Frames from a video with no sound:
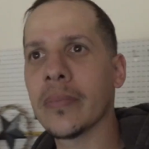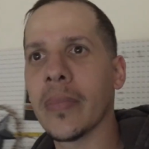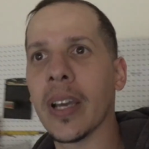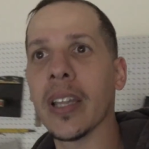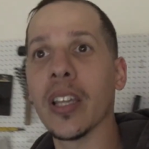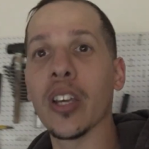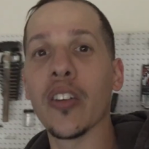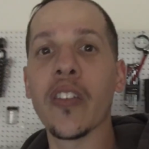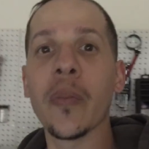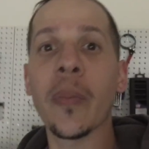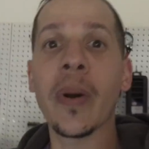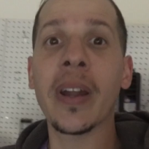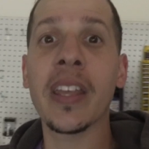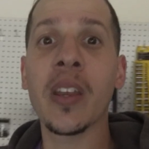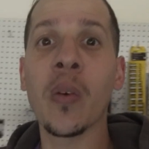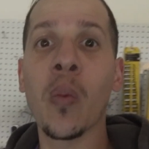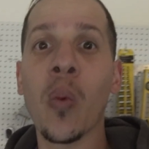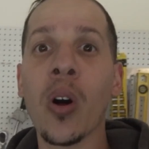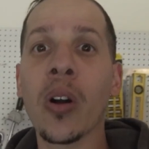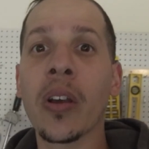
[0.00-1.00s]
Hello everybody
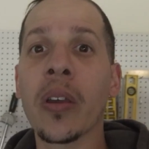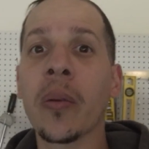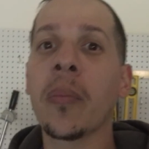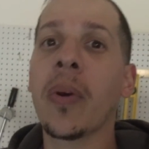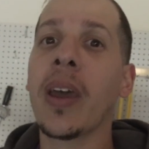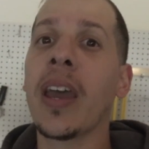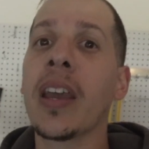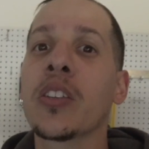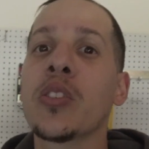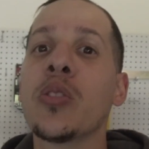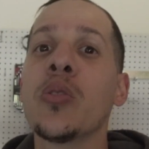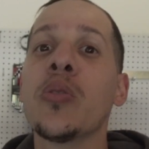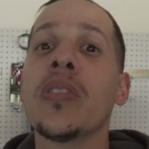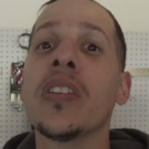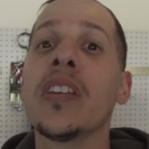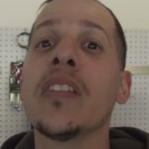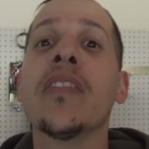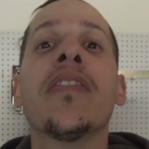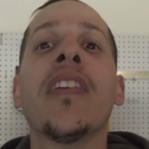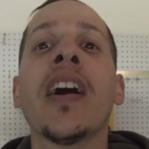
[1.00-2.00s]
and welcome back to
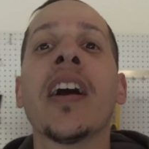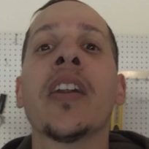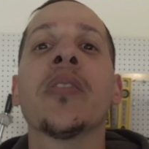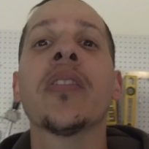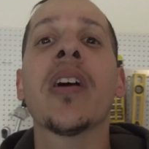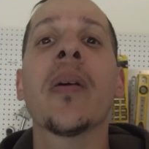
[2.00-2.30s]
the final